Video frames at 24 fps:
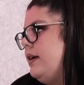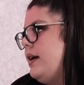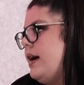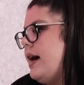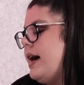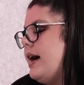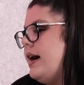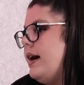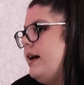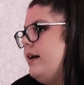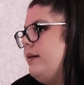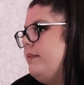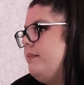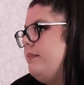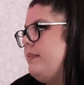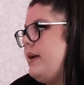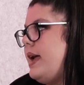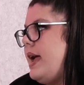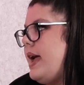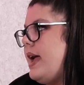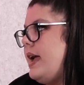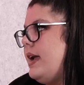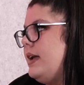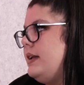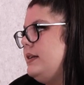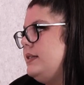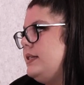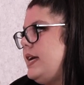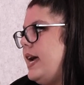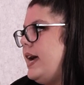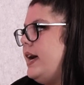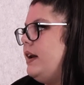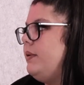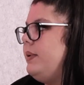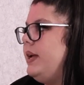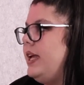And
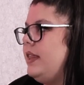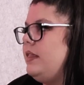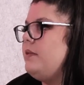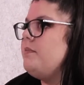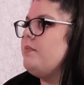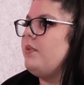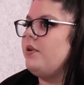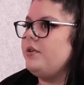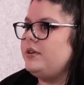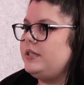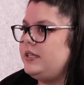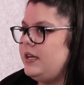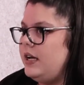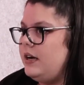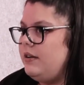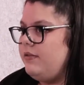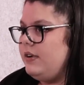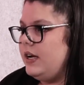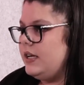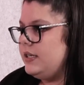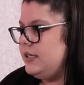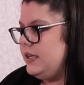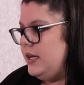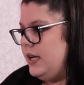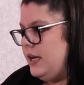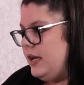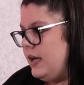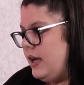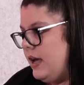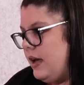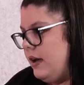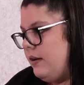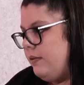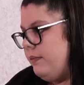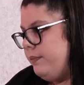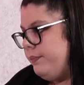how do we get the most out of our skincare?